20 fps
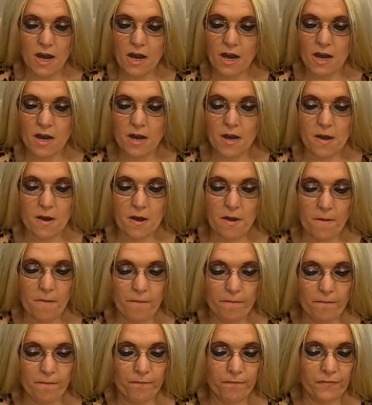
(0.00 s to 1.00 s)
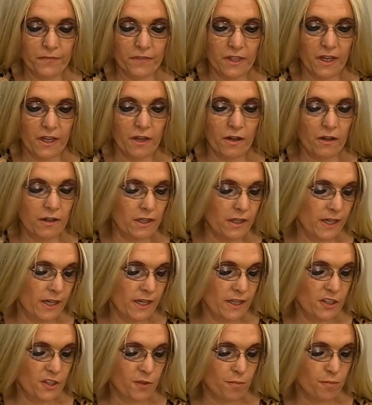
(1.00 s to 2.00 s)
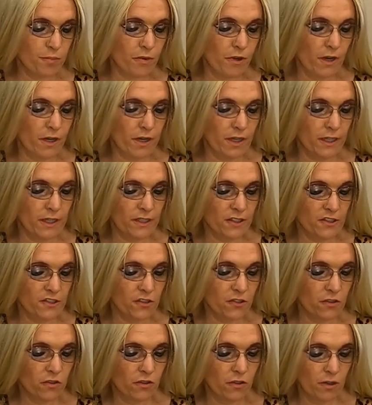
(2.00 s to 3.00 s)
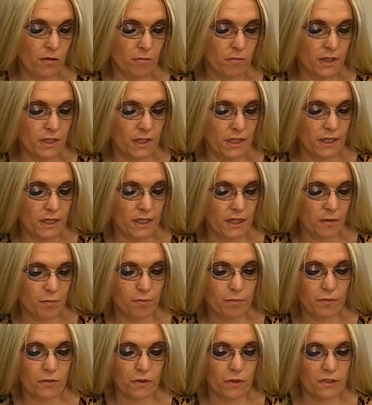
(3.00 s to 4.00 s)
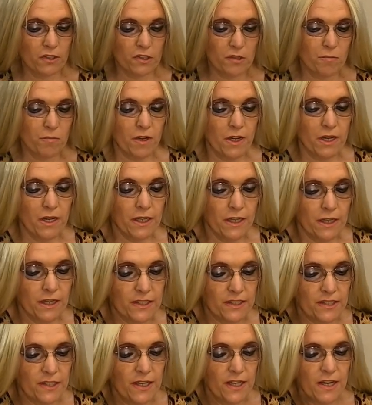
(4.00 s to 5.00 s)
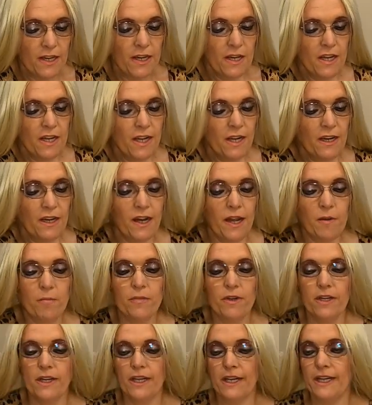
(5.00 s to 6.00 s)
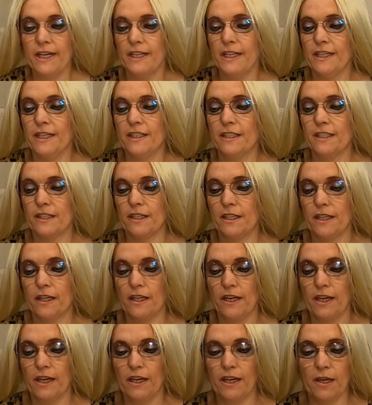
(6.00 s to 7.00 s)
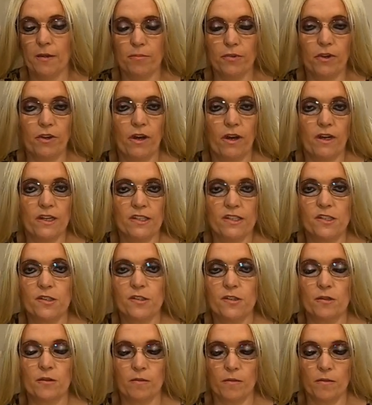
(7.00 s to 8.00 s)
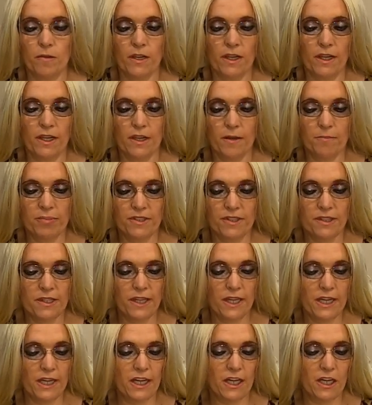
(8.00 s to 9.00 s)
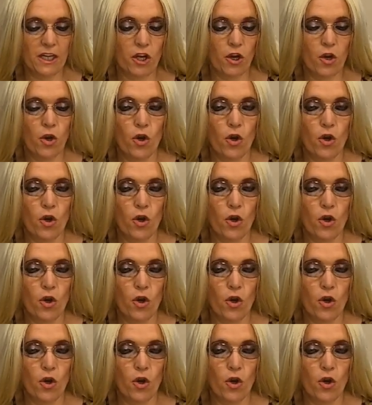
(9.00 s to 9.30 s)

Then our next product is the Dominique Cosmetics Lemonade Lip Gloss Lipstick.